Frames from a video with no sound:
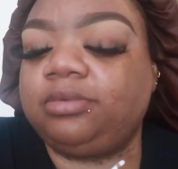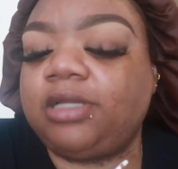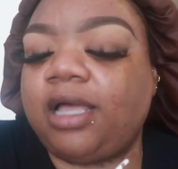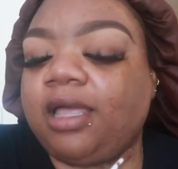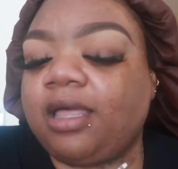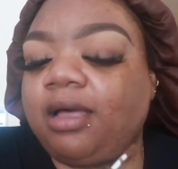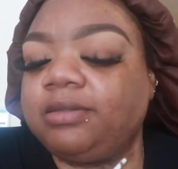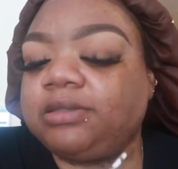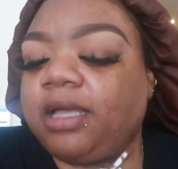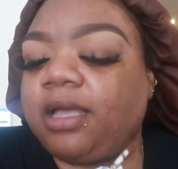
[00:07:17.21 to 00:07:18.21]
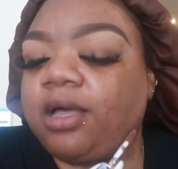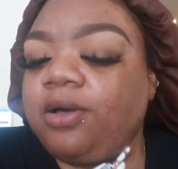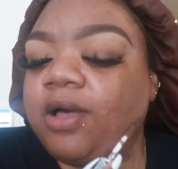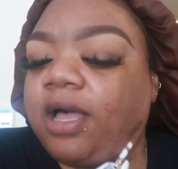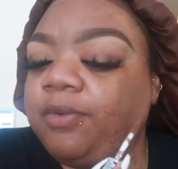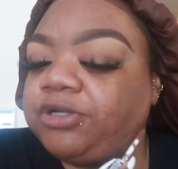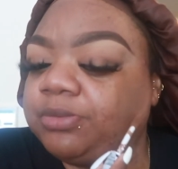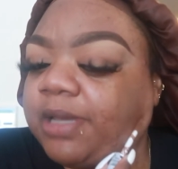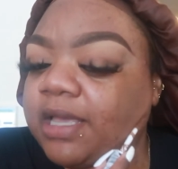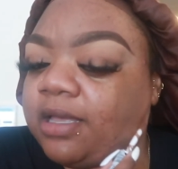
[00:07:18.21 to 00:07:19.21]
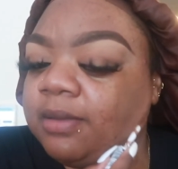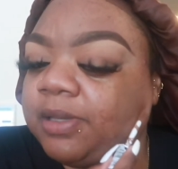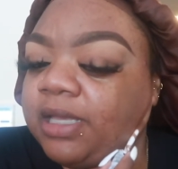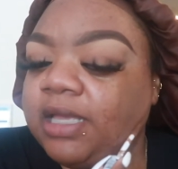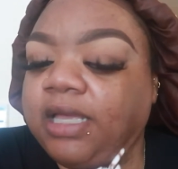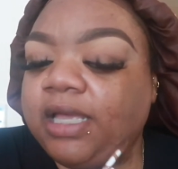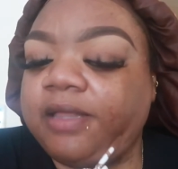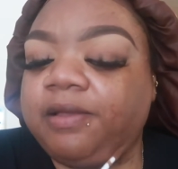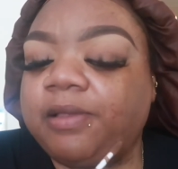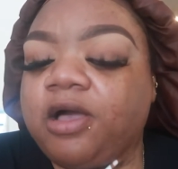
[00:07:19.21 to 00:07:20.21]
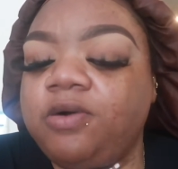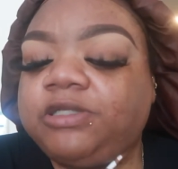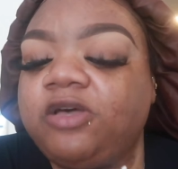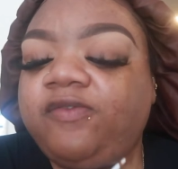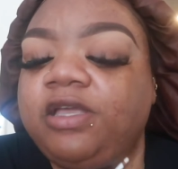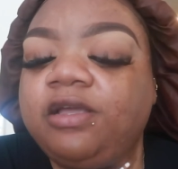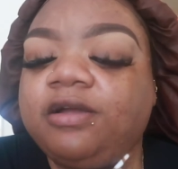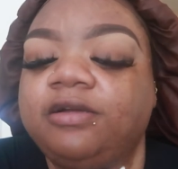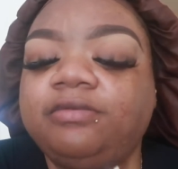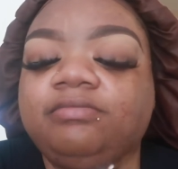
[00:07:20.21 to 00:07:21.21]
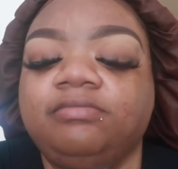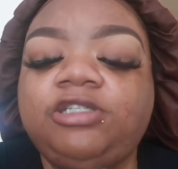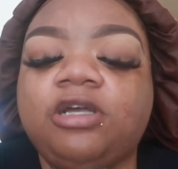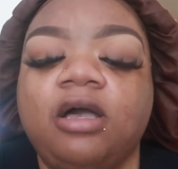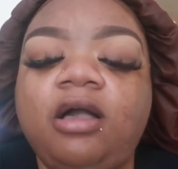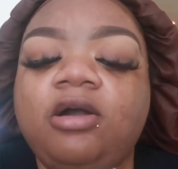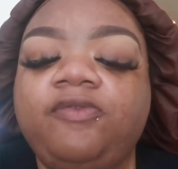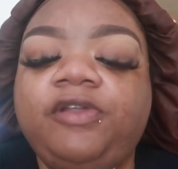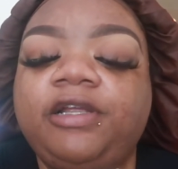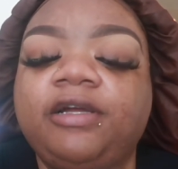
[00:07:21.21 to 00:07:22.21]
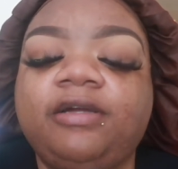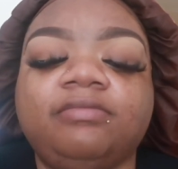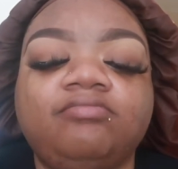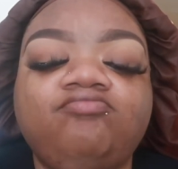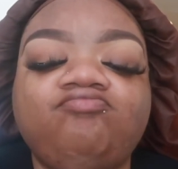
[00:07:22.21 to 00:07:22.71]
Like, I was like, oh, hi, where's your makeup? And they're like, oh, it's over here. Y'all, I'll go over there.